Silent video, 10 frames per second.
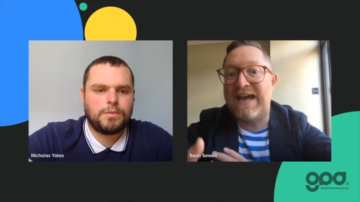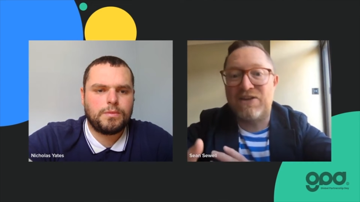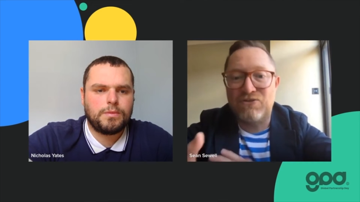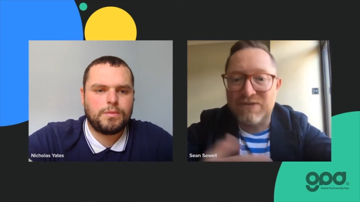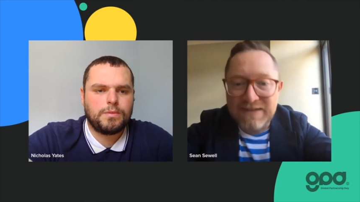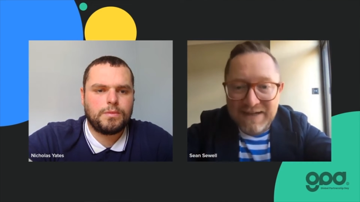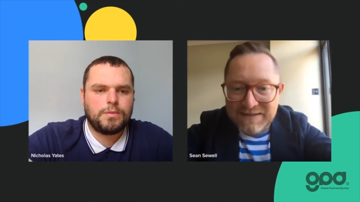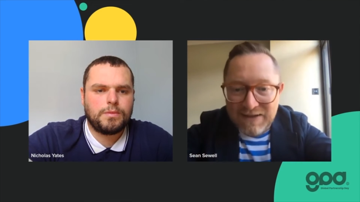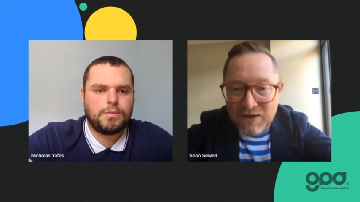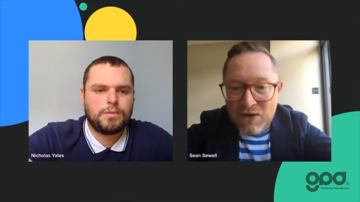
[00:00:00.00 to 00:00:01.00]
Speaker 1: inaccurate
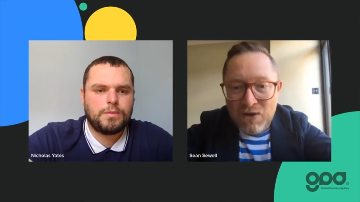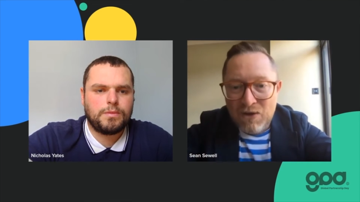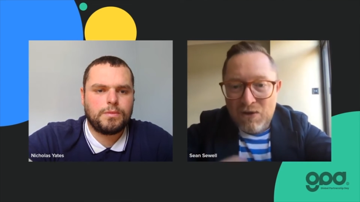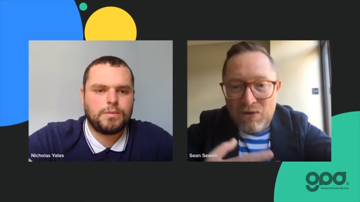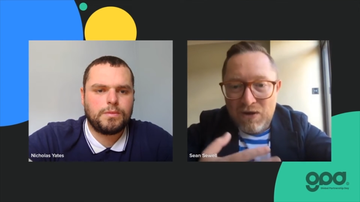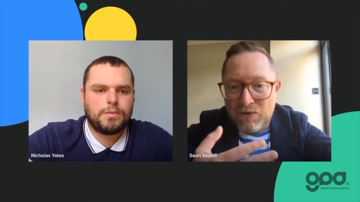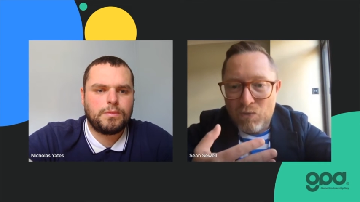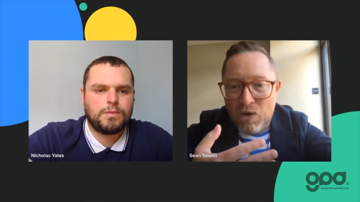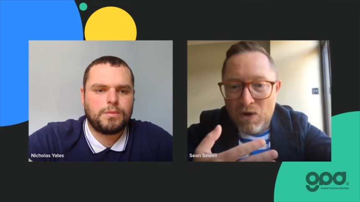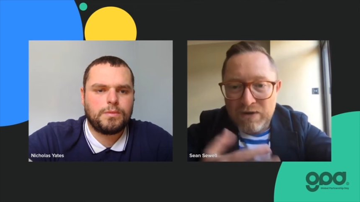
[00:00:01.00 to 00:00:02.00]
data uh,
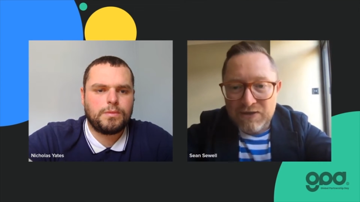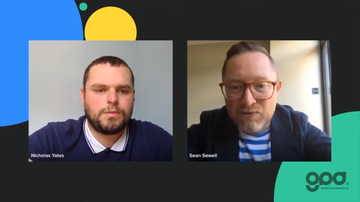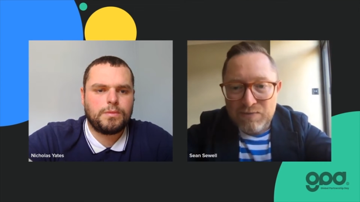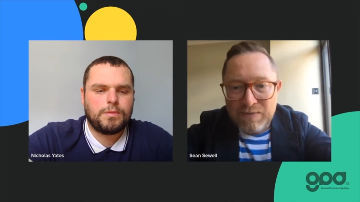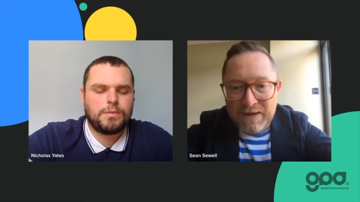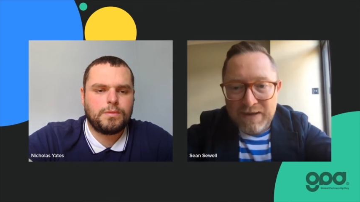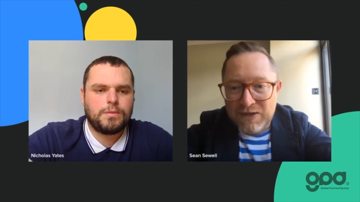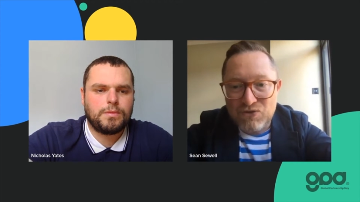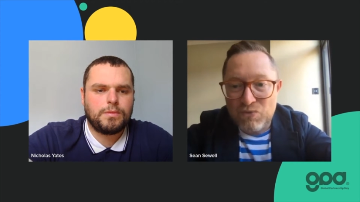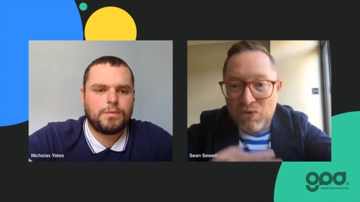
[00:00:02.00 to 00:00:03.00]
won't let you paint a
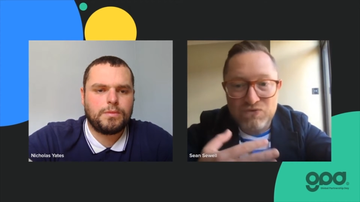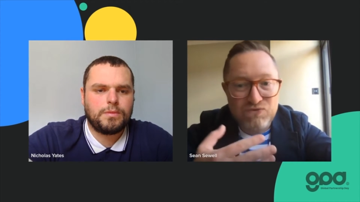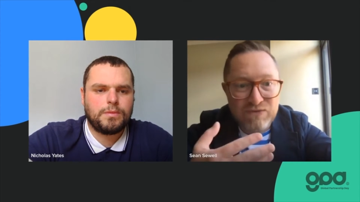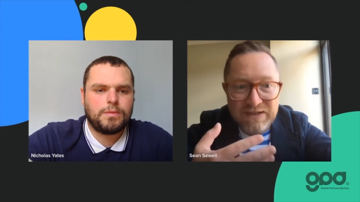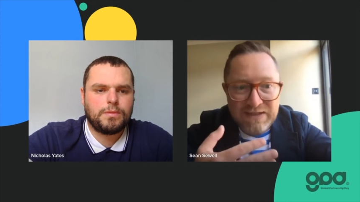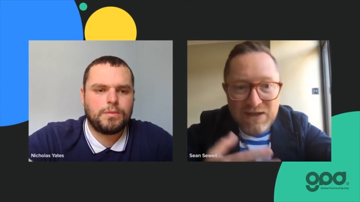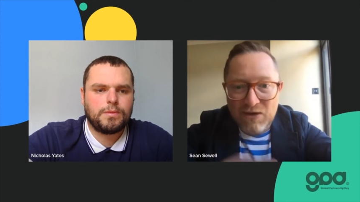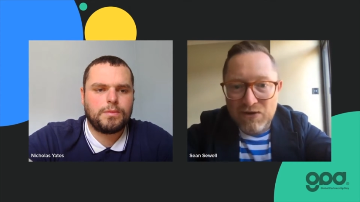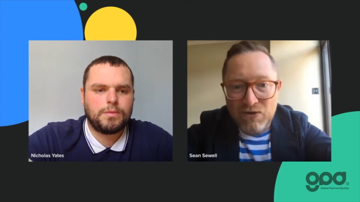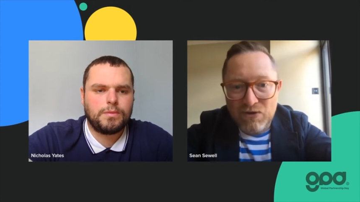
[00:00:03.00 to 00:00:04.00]
picture of what's really
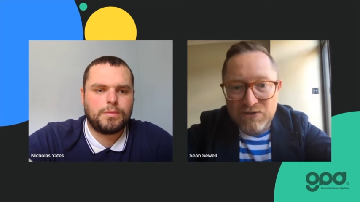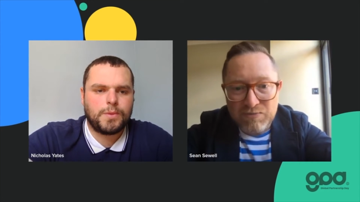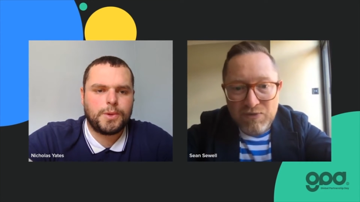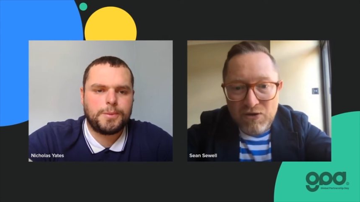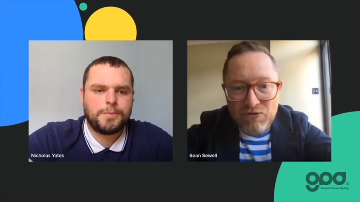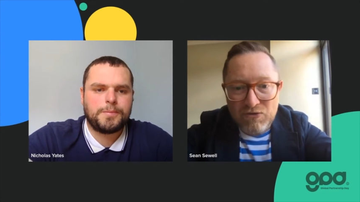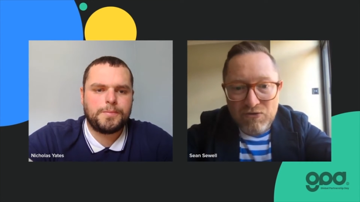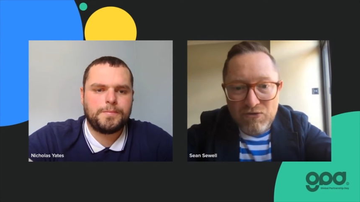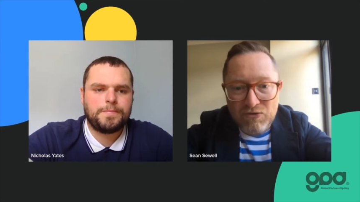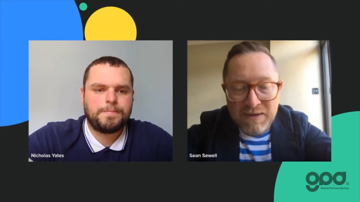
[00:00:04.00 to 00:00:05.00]
going on in your
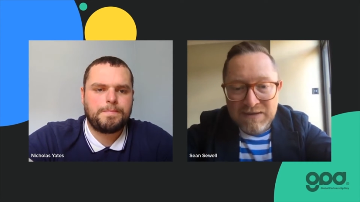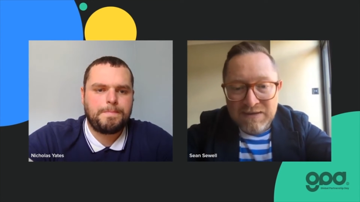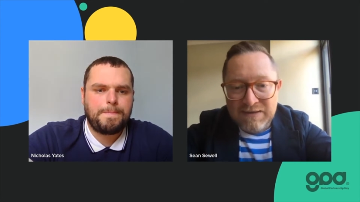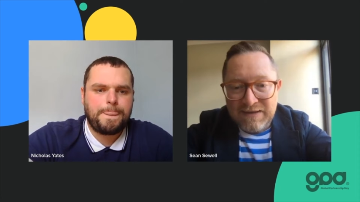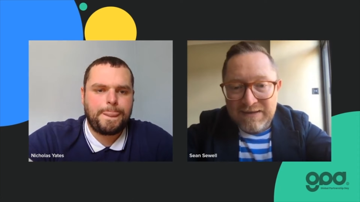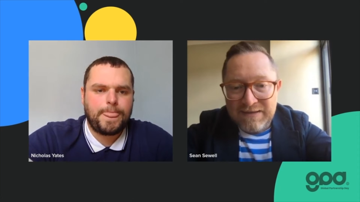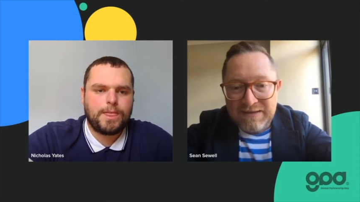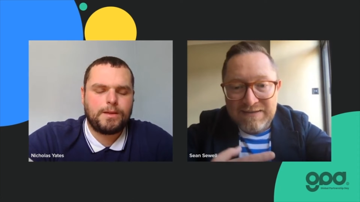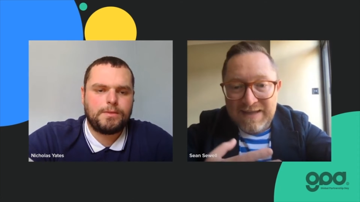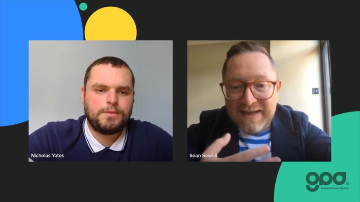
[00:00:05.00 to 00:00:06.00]
program.
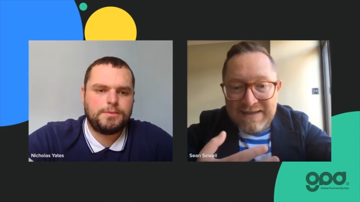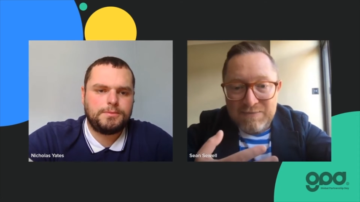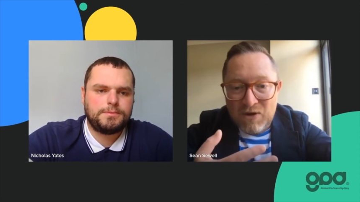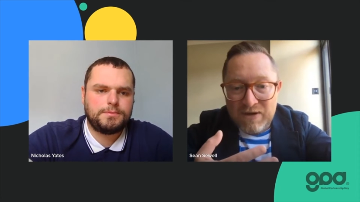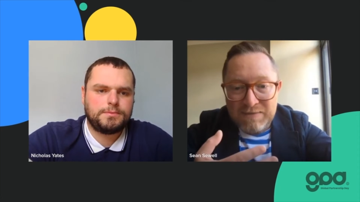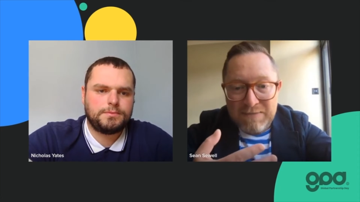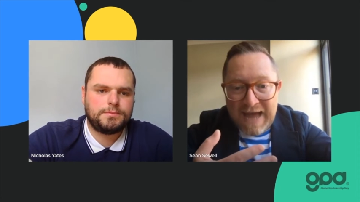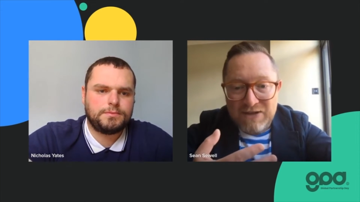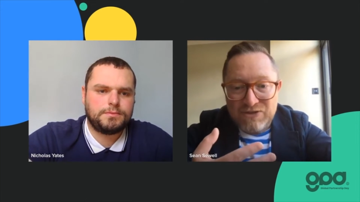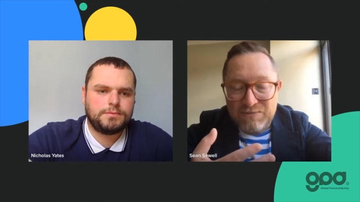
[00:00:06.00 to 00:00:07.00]
Instead, it
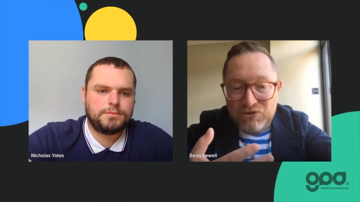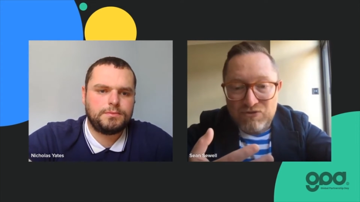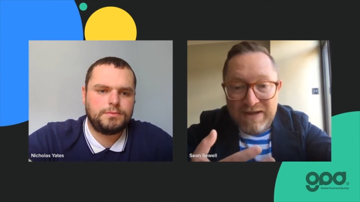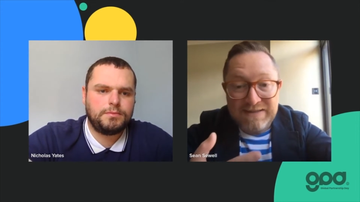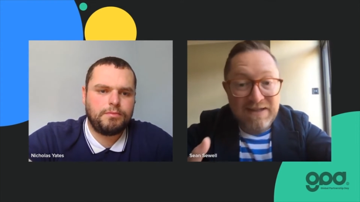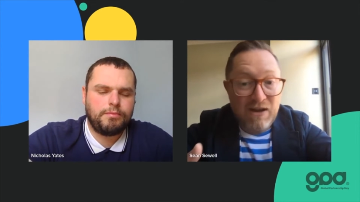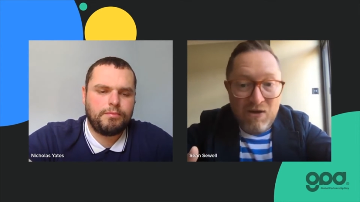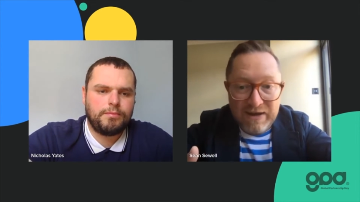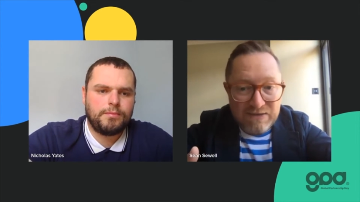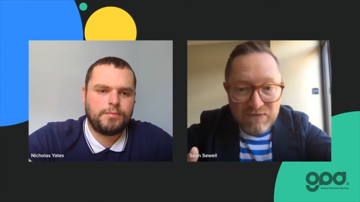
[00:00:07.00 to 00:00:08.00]
might actually portray a
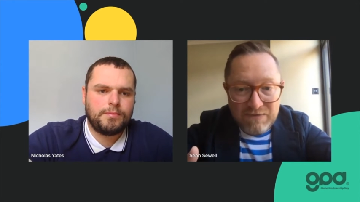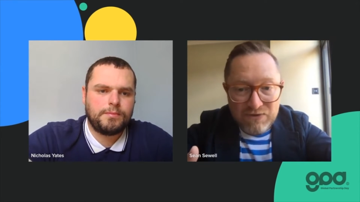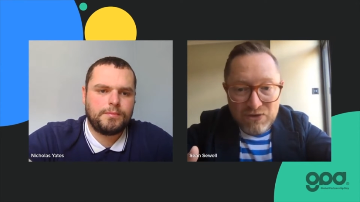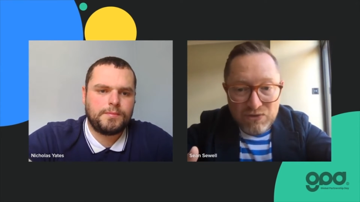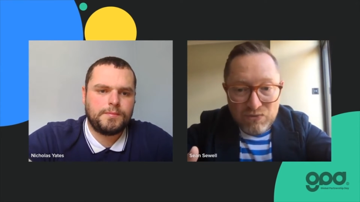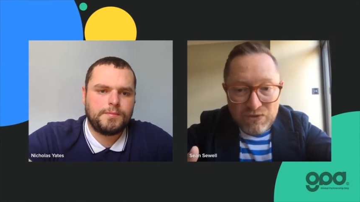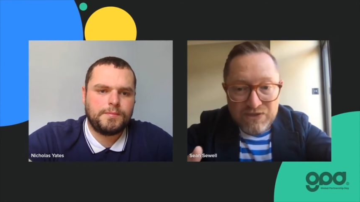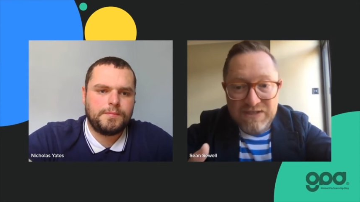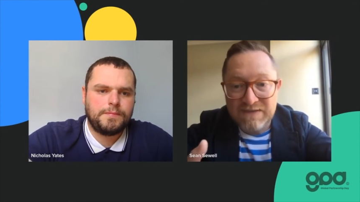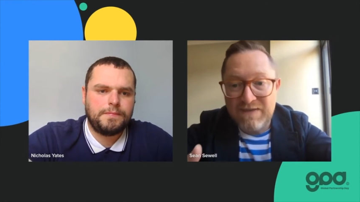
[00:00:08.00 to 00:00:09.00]
decline in revenue,
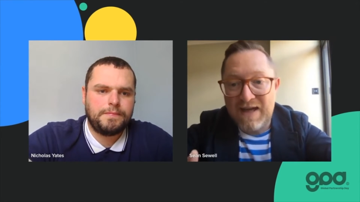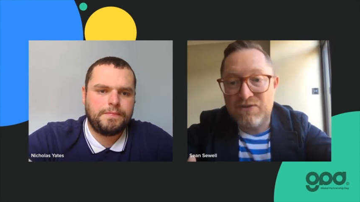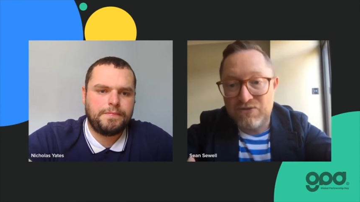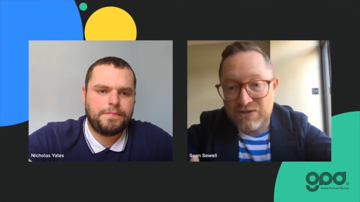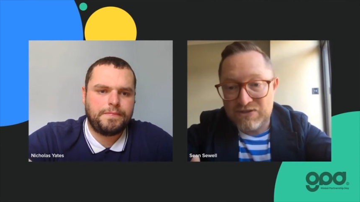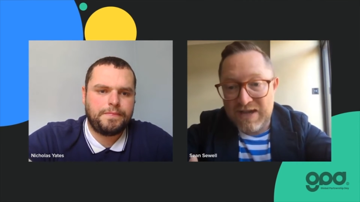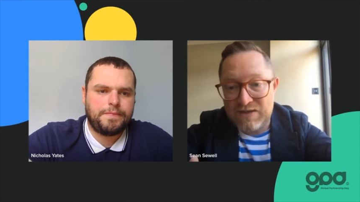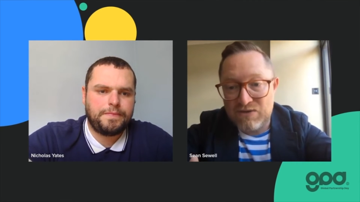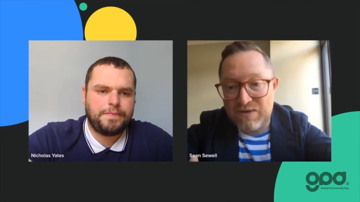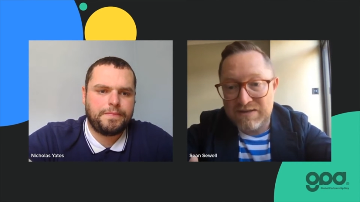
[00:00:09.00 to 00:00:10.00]
which devalues the
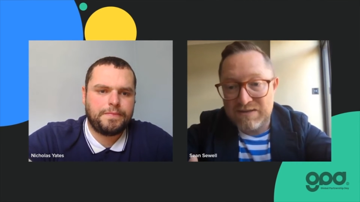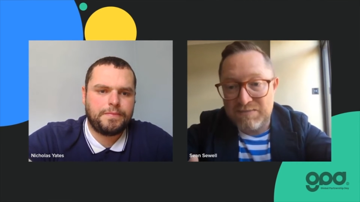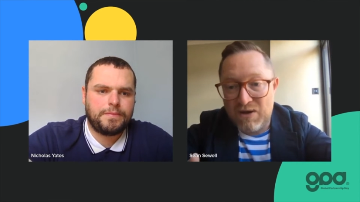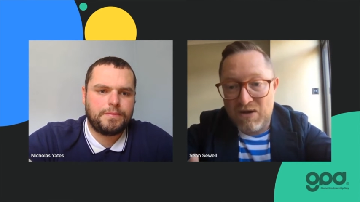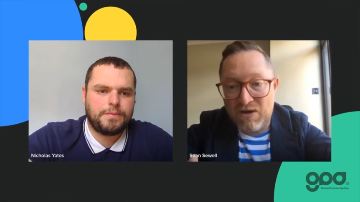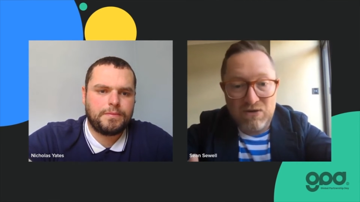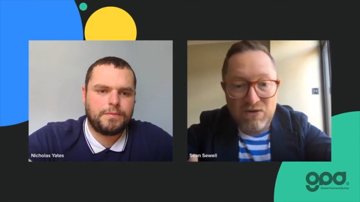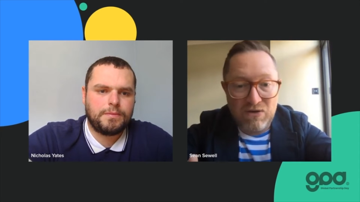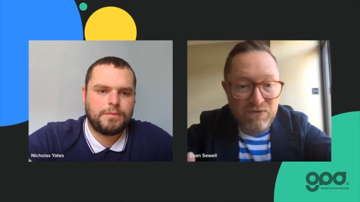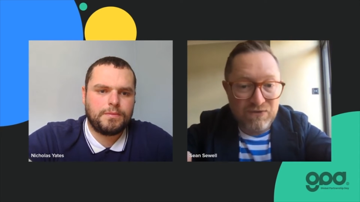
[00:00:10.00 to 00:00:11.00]
channel as a part
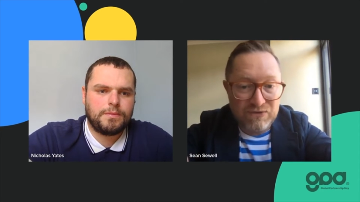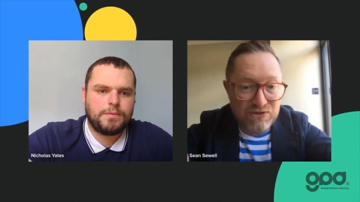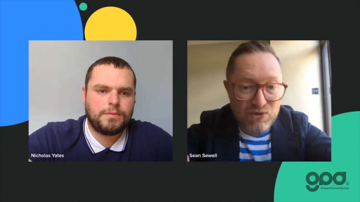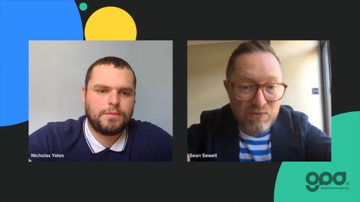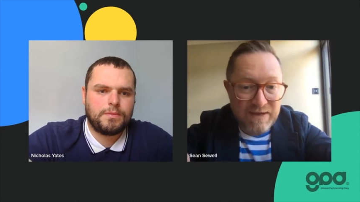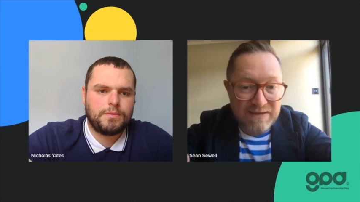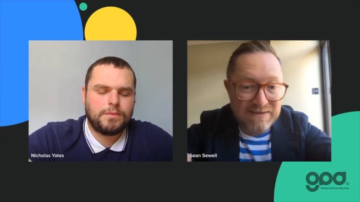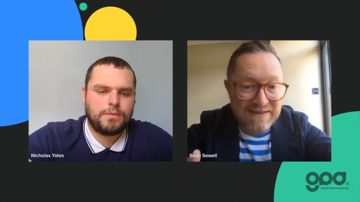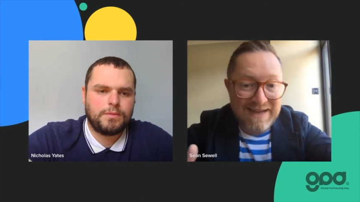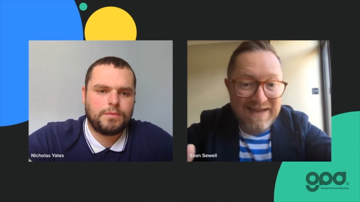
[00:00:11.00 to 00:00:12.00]
of your digital mix